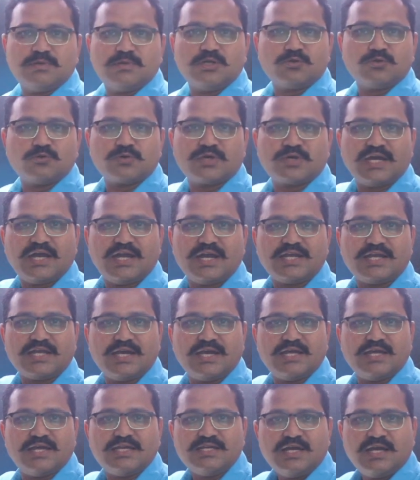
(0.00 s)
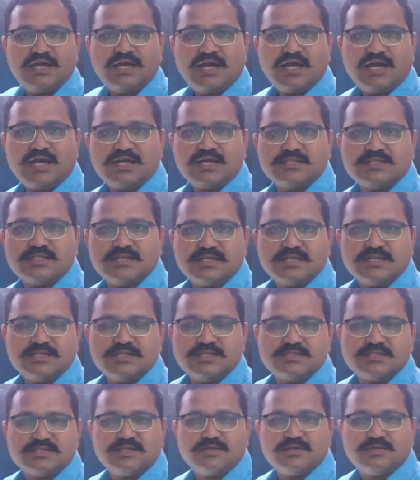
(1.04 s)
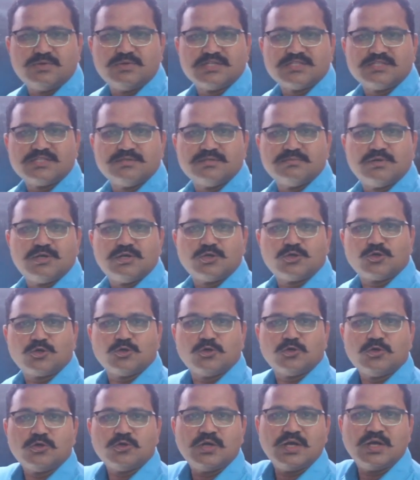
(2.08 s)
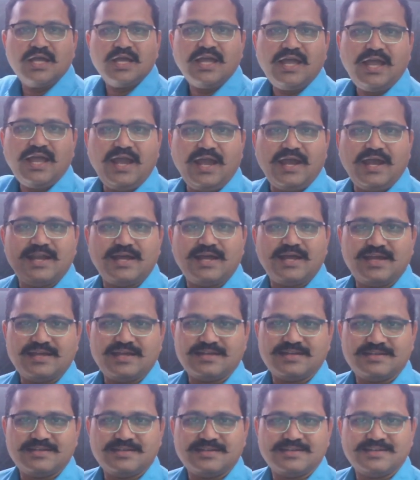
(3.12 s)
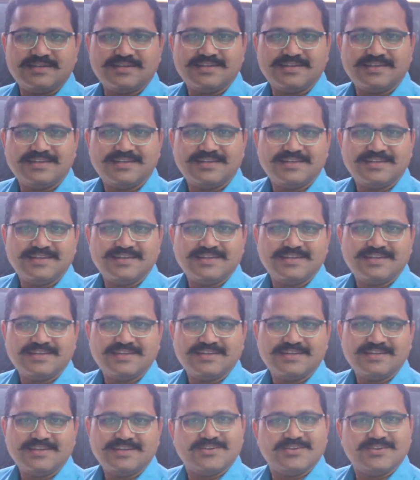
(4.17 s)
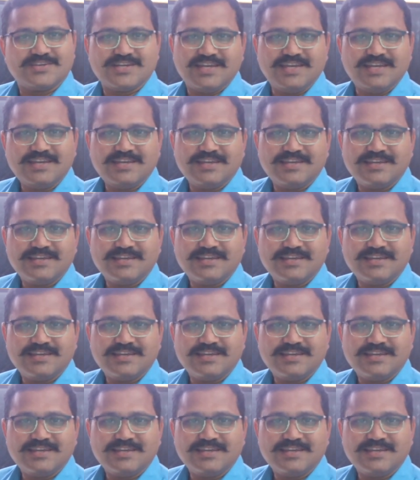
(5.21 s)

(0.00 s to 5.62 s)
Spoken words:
to cation, other is reversible to anion. Okay,